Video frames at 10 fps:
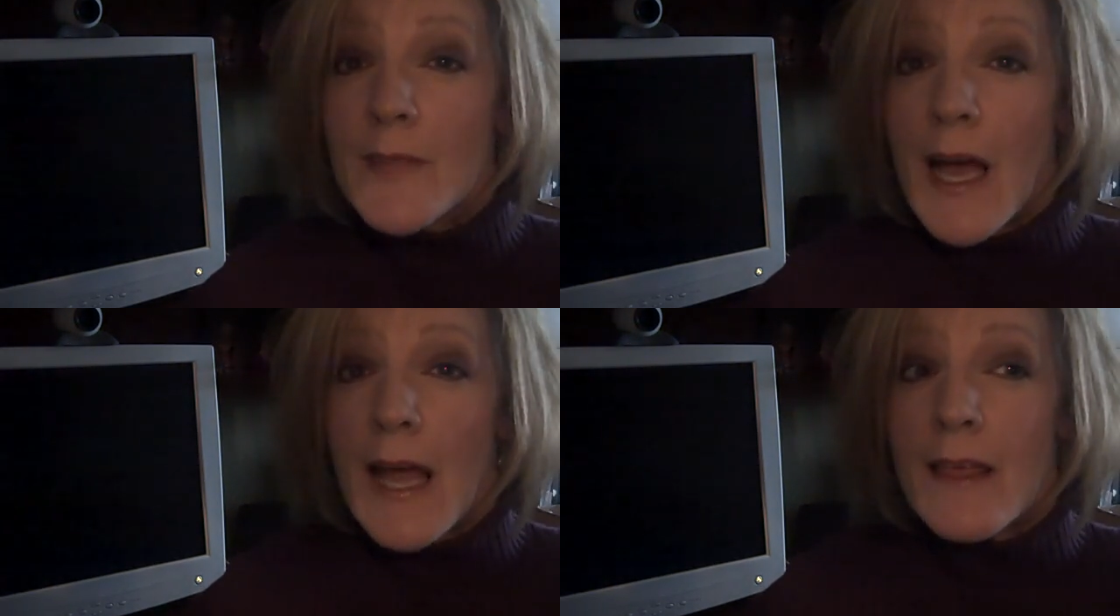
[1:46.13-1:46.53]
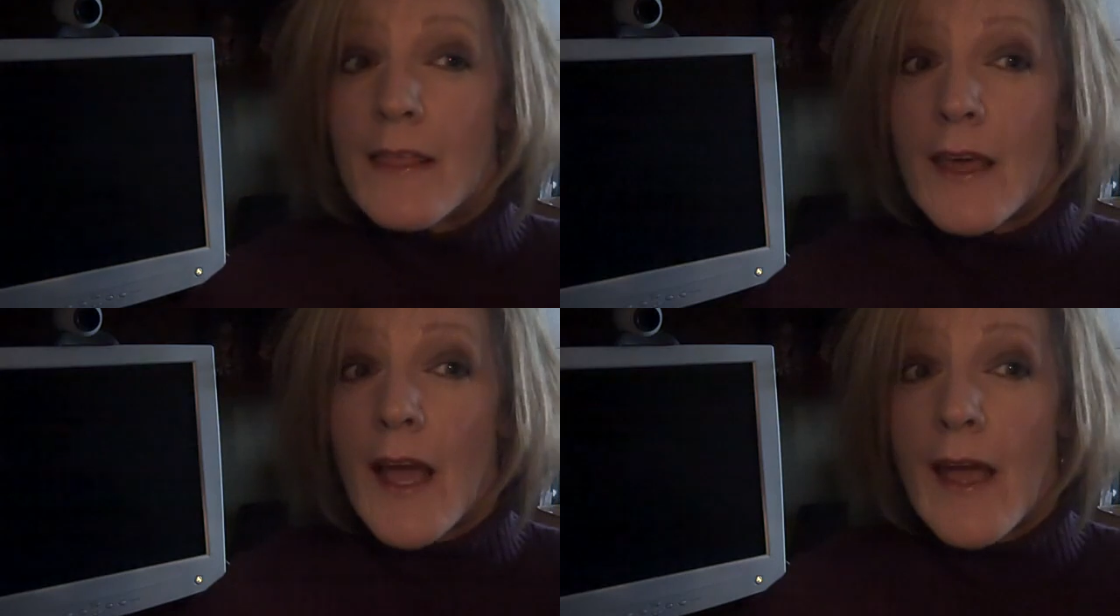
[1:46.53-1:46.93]
I
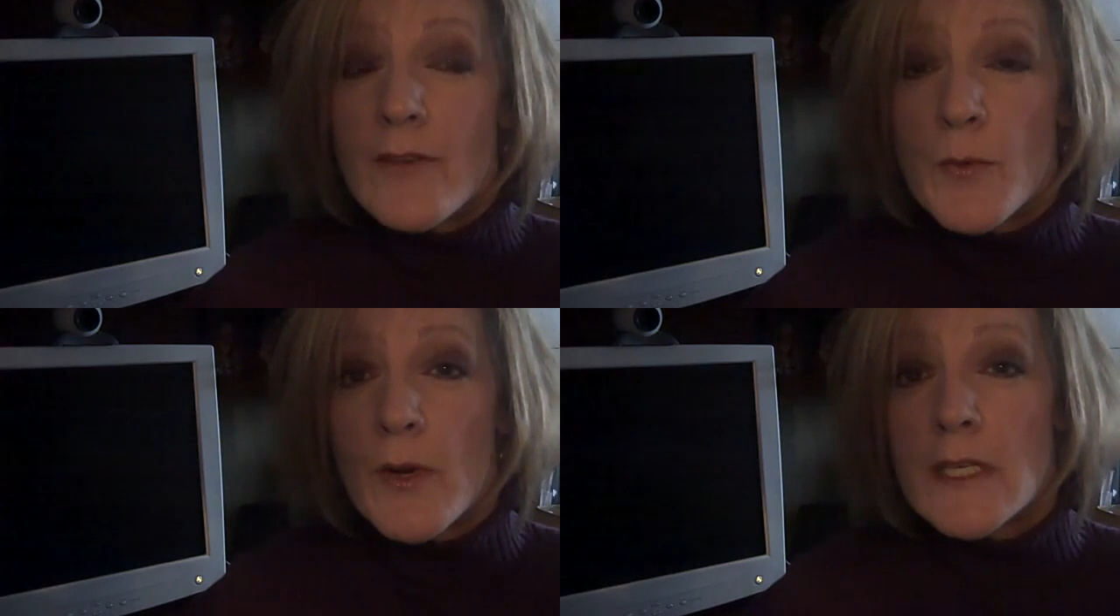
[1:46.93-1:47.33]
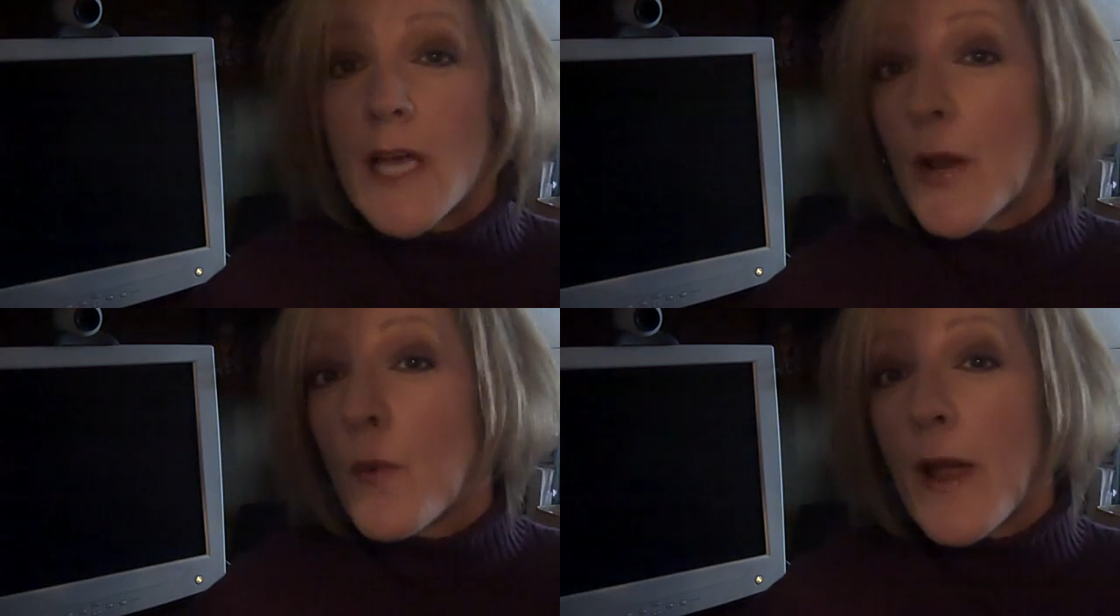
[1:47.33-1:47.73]
think I have to put a
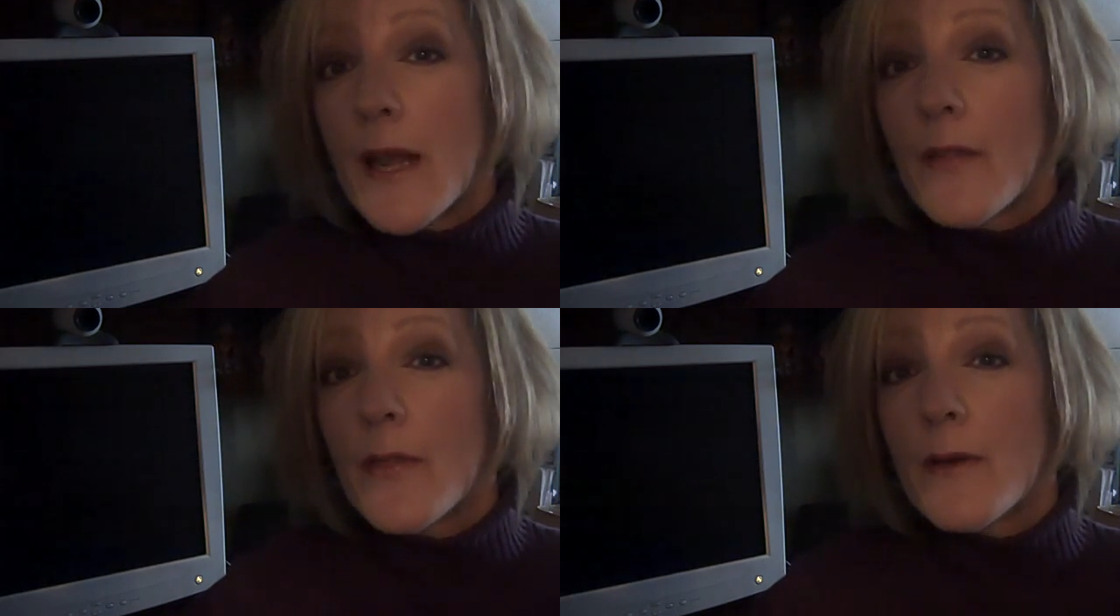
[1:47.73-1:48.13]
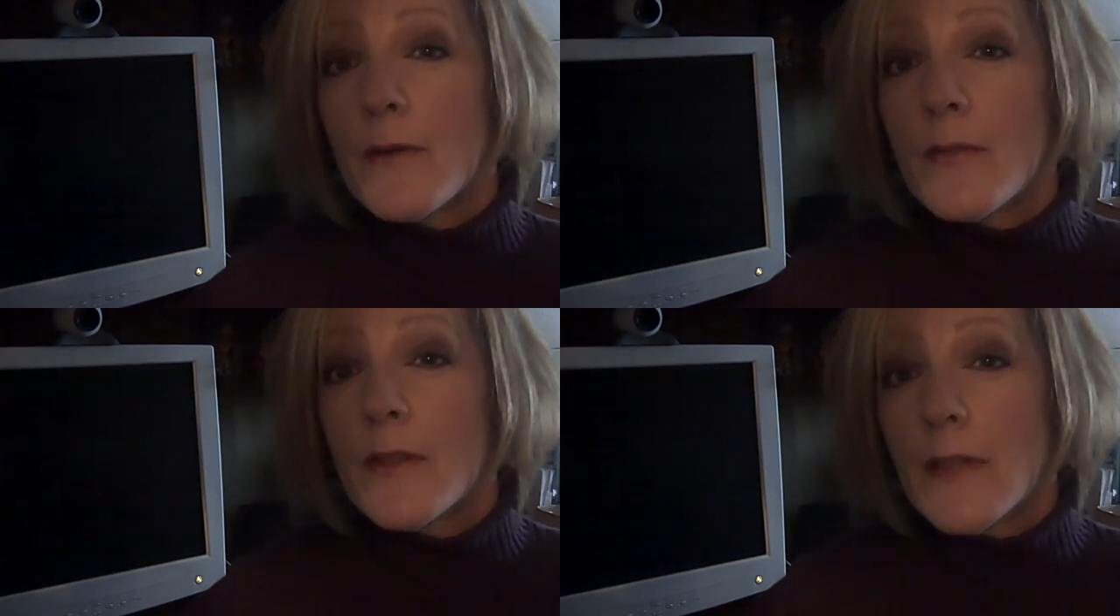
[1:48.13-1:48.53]
ton of weight on
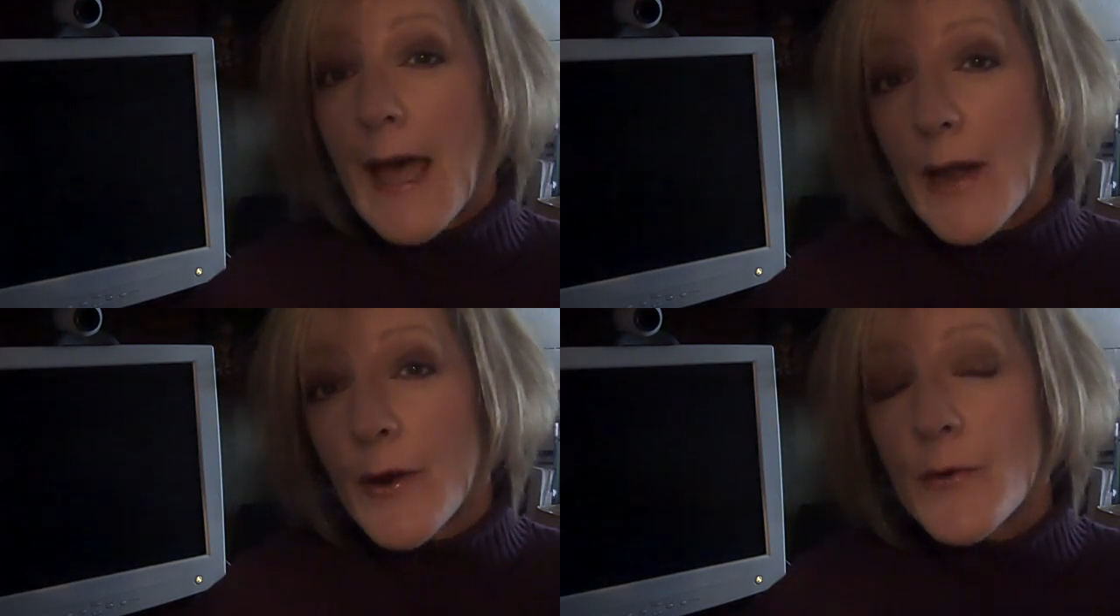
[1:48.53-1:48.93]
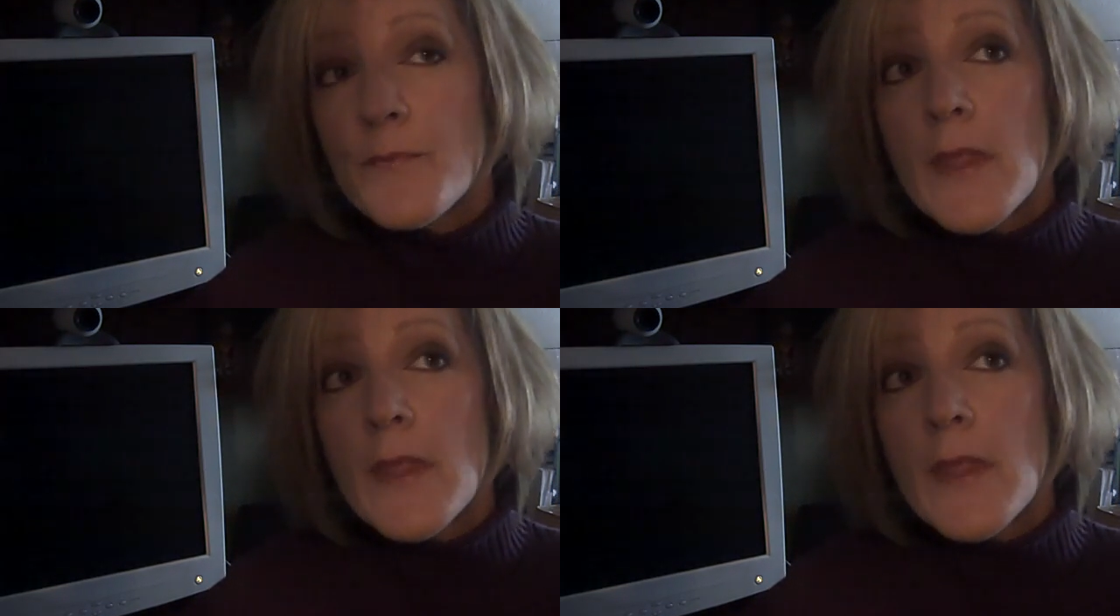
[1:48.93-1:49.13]
the latter.